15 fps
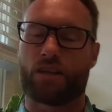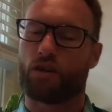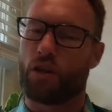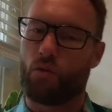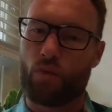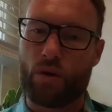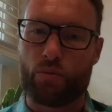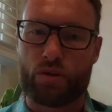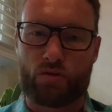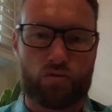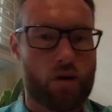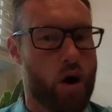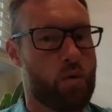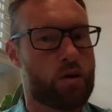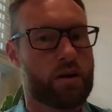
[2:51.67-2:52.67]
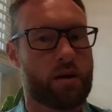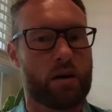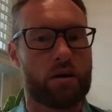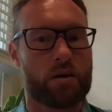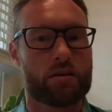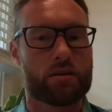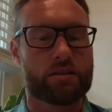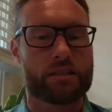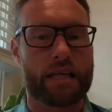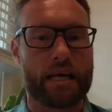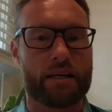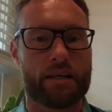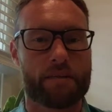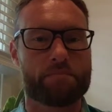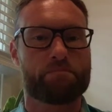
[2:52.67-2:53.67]
that we would grow in our
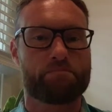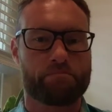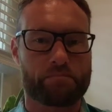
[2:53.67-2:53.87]
understanding